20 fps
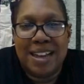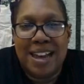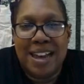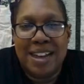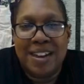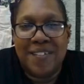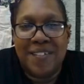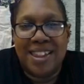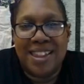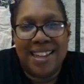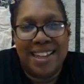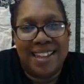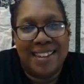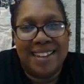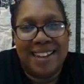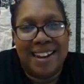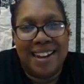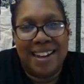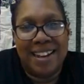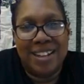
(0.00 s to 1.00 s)
kind of a thing
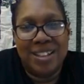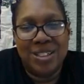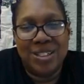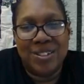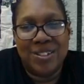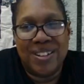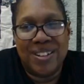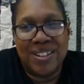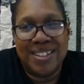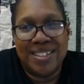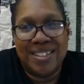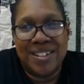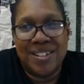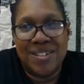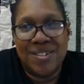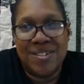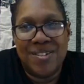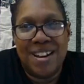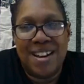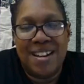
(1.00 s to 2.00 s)
that I enjoy.
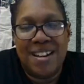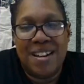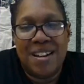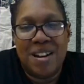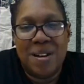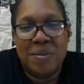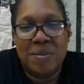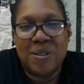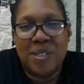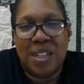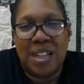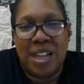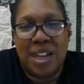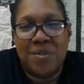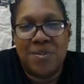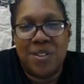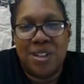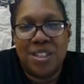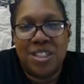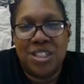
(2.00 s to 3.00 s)
So it was a lot
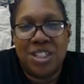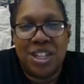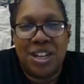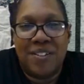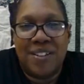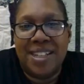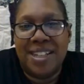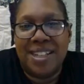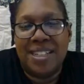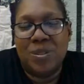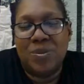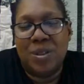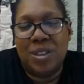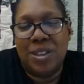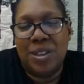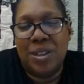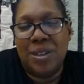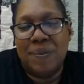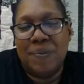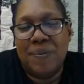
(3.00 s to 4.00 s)
of fun sharing this with
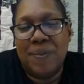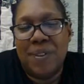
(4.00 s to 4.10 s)
you.